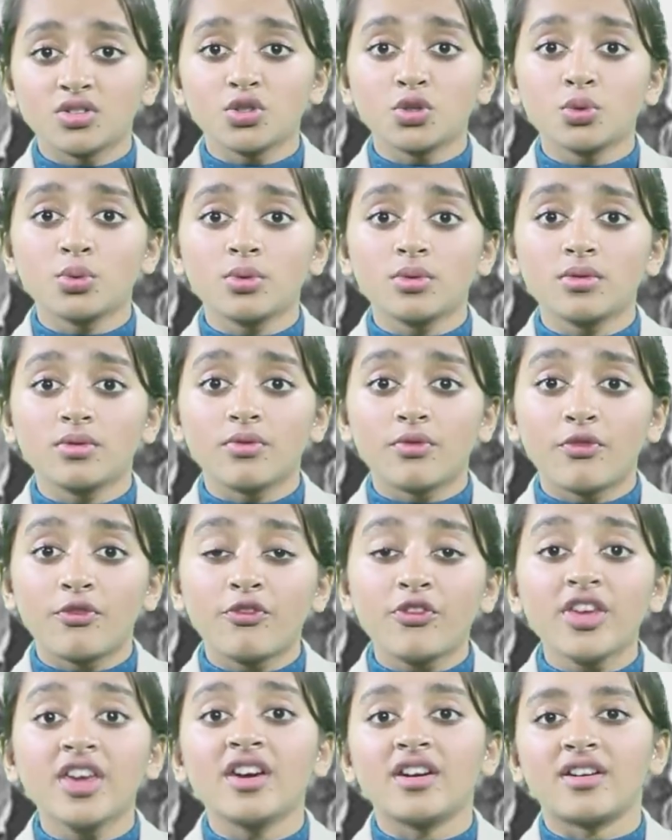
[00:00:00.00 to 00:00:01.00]
to
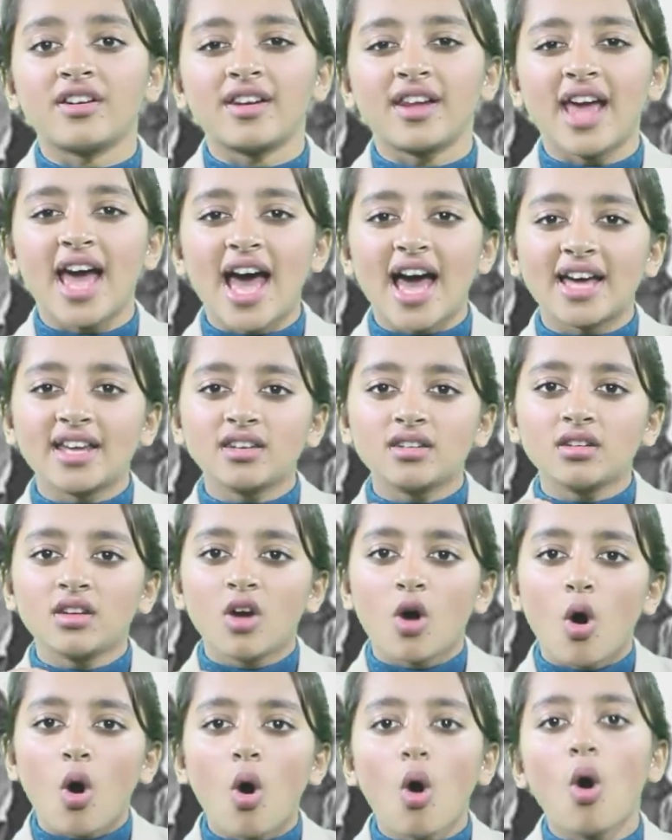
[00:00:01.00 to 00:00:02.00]
fear
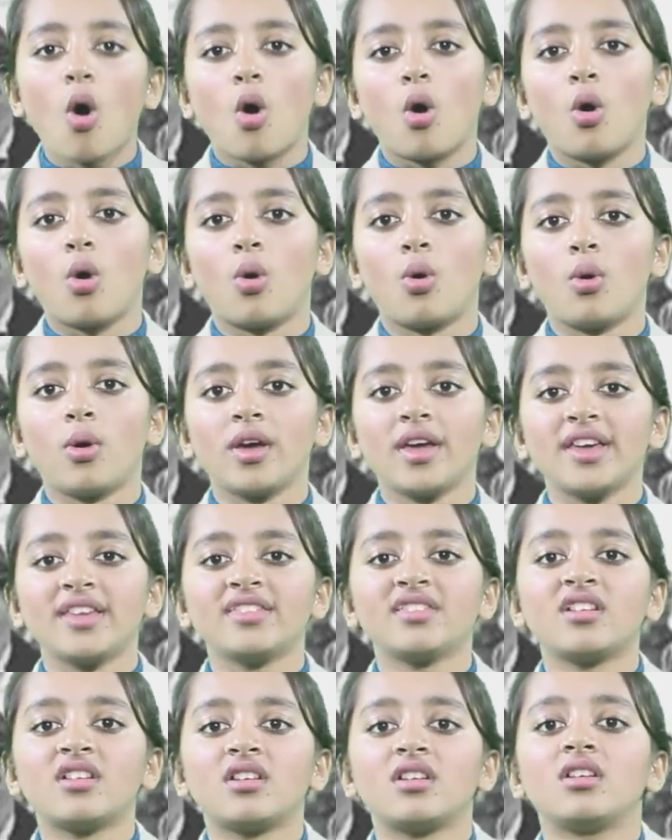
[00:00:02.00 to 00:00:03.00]
and awe
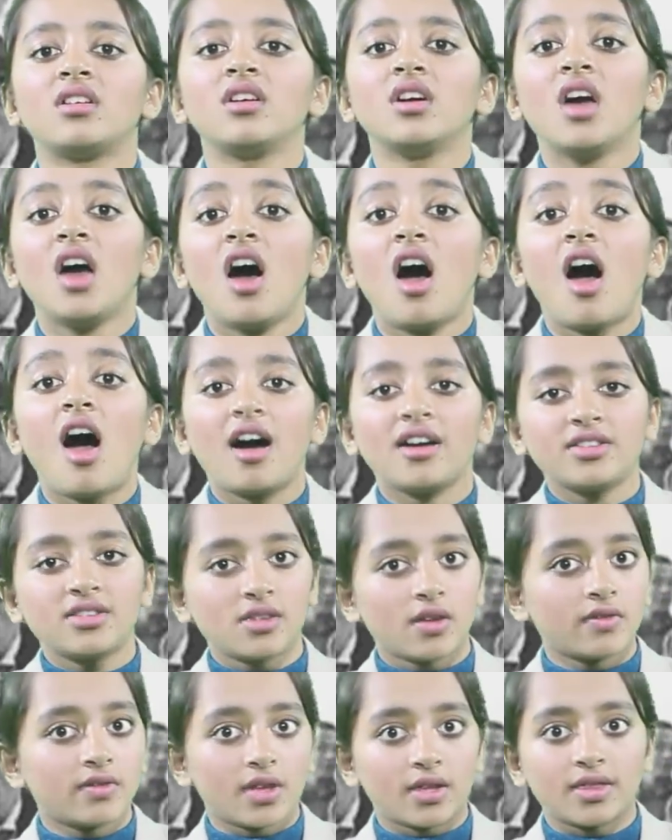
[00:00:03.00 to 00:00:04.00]
in the
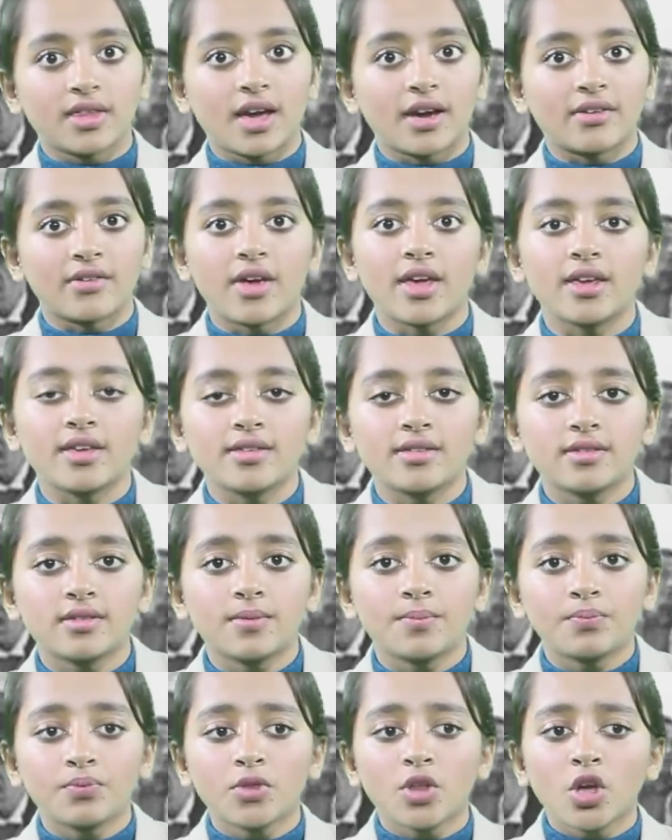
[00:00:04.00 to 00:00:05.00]
hearts of
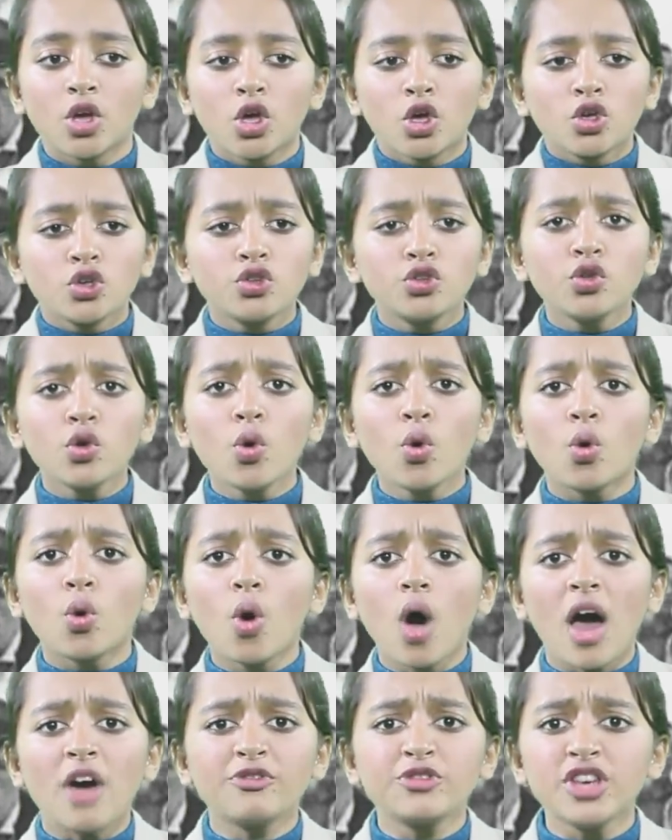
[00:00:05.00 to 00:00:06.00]
satyagrahis.
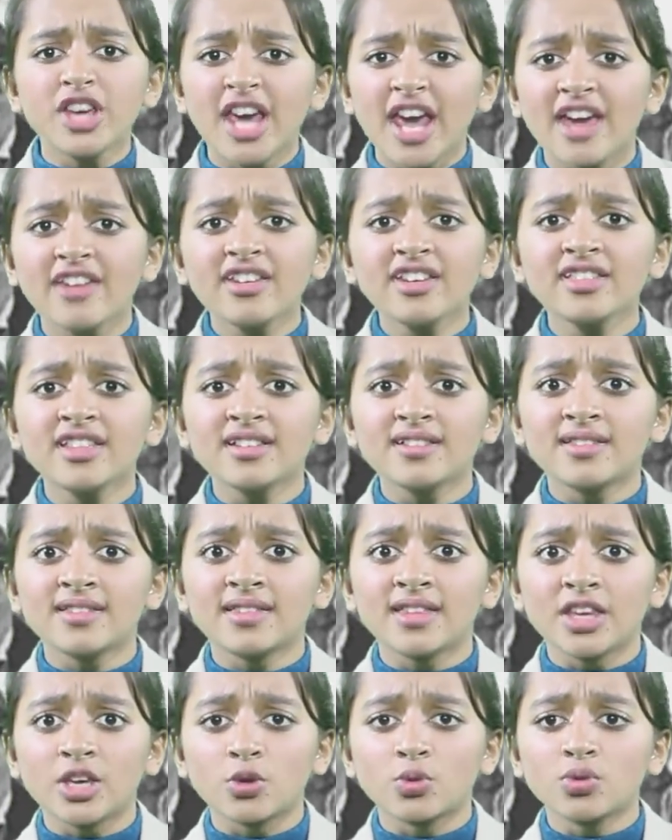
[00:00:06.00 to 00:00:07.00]
So after hearing
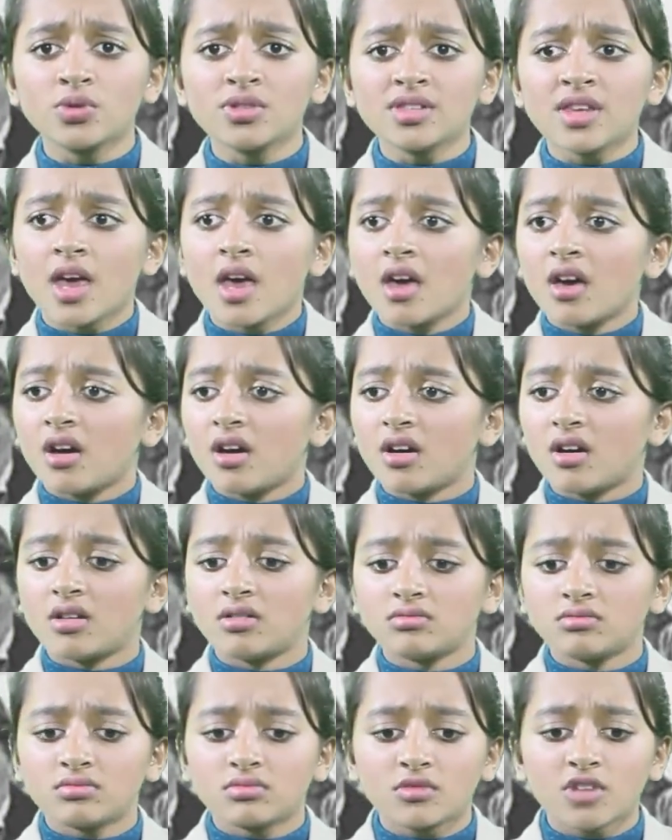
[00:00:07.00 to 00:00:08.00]
this news,
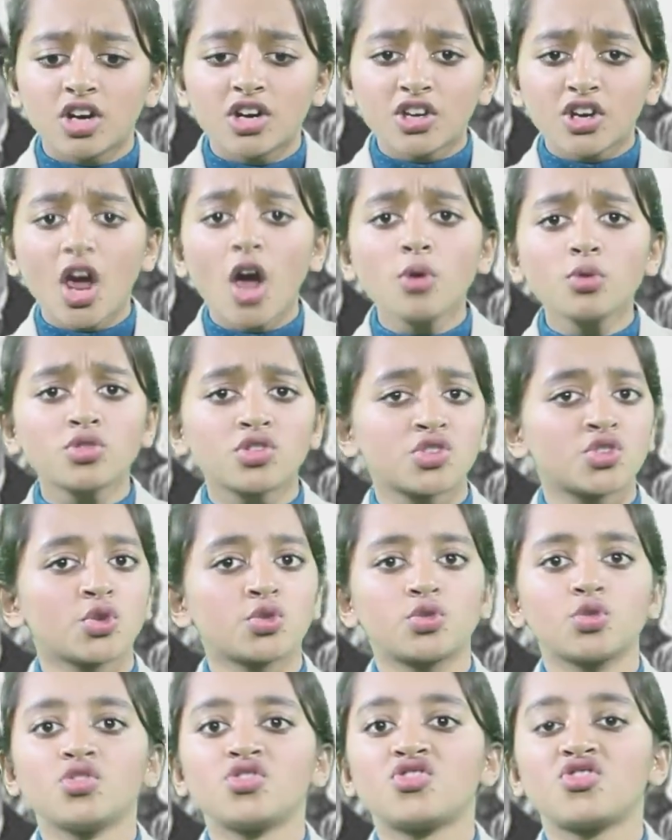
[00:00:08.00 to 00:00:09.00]
crowds
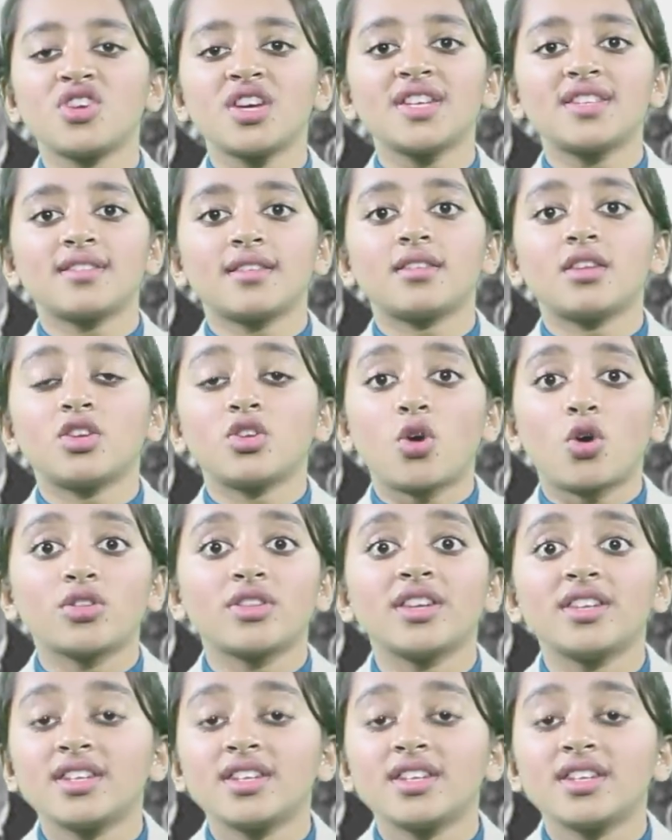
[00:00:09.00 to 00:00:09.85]
took to streets in the North